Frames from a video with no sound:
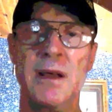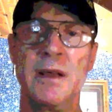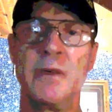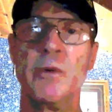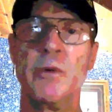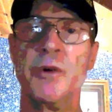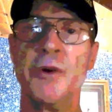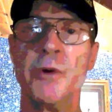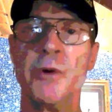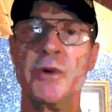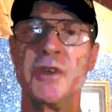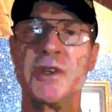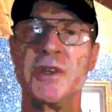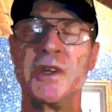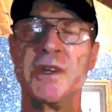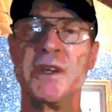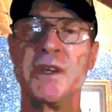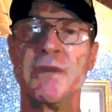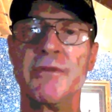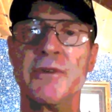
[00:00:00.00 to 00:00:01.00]
You will notice a
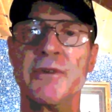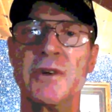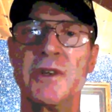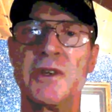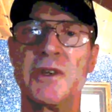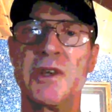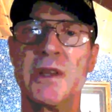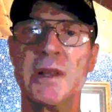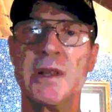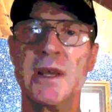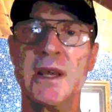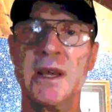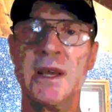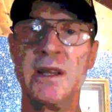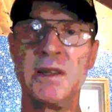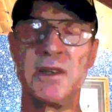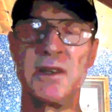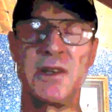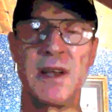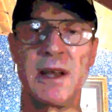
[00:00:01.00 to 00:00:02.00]
difference in the
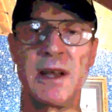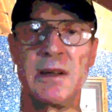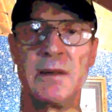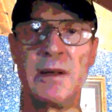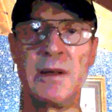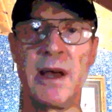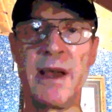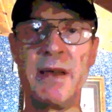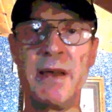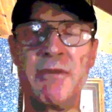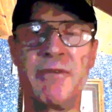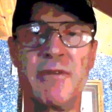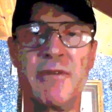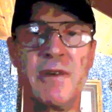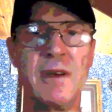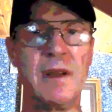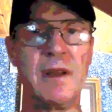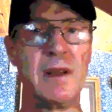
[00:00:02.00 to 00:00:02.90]
insect life.